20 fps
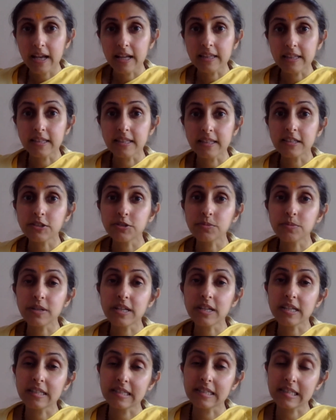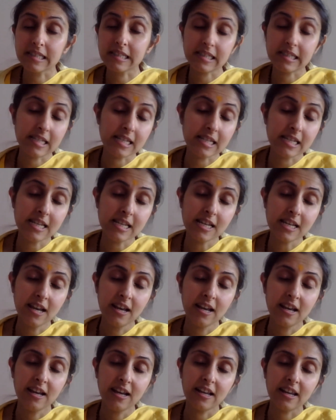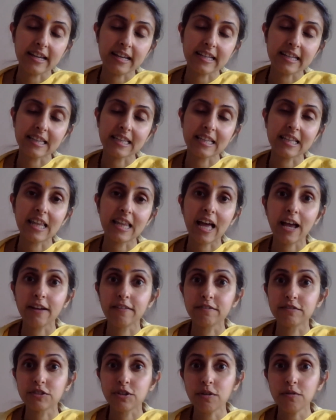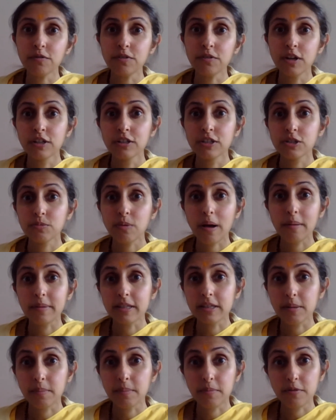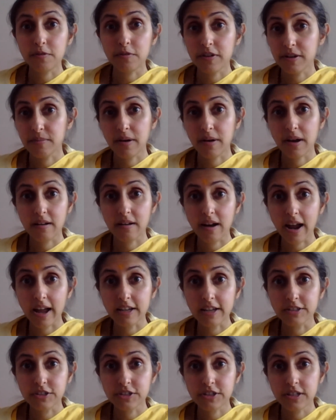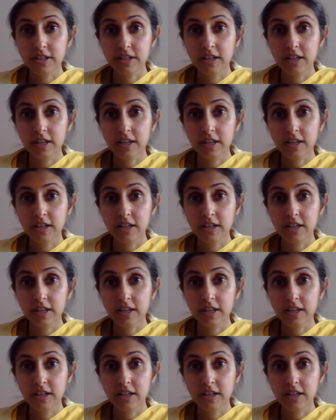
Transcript: And this we can see like in the lives of Swami Tapovan Maharaj.